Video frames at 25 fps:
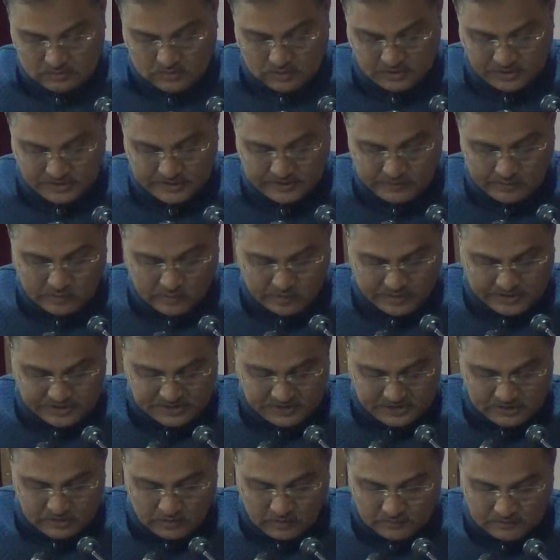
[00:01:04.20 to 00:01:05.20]
On the
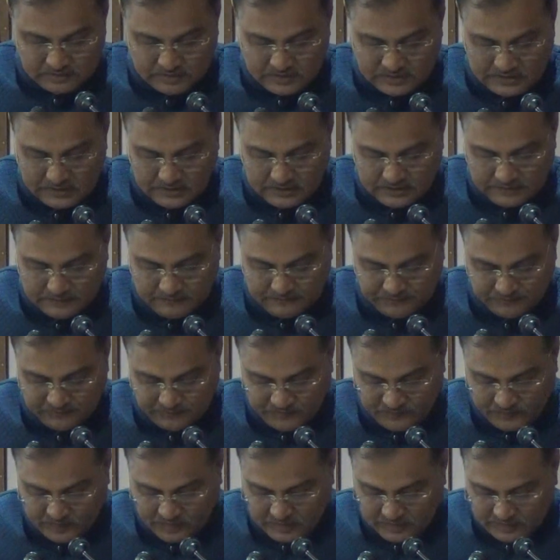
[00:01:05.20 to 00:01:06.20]
occasion of the
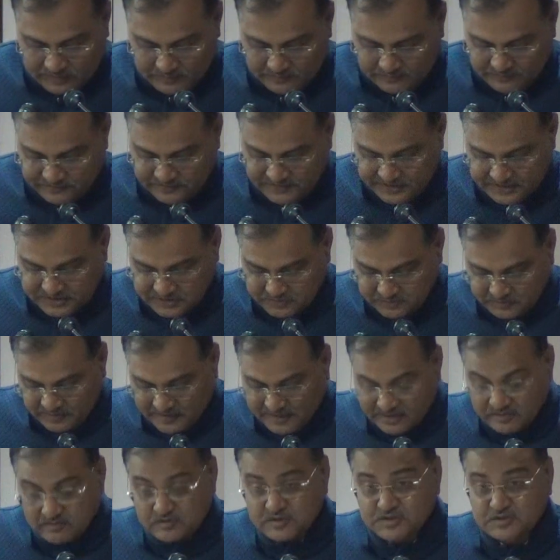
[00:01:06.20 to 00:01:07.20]
Fish
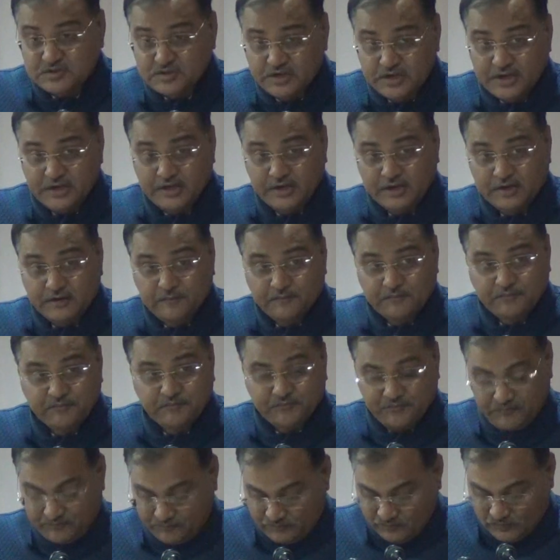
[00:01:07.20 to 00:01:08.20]
Farmers Day
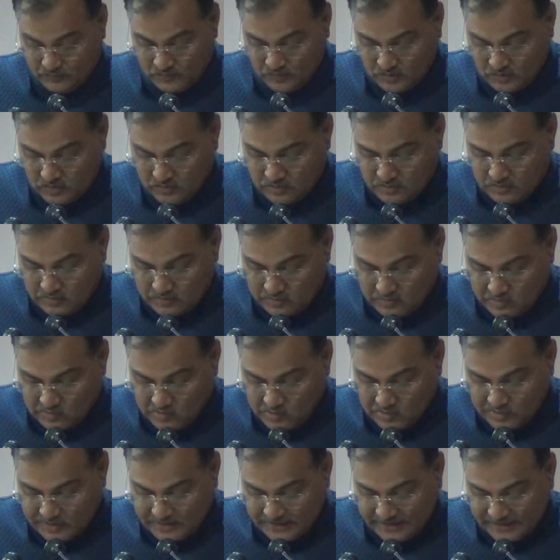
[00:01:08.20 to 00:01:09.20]

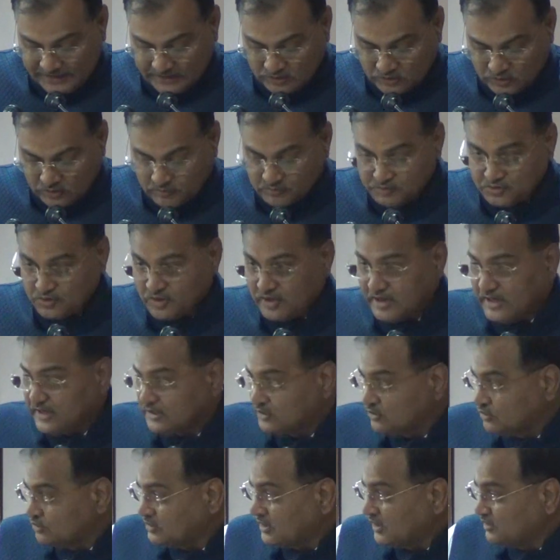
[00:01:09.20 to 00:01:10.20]
on 10th of July
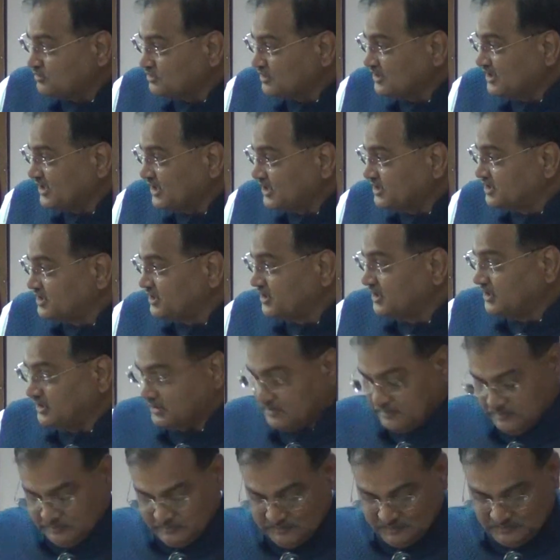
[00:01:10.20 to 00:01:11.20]

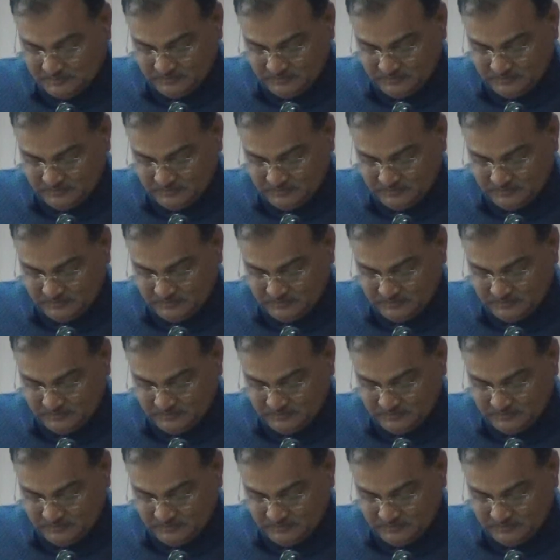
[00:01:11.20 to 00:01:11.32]
2018,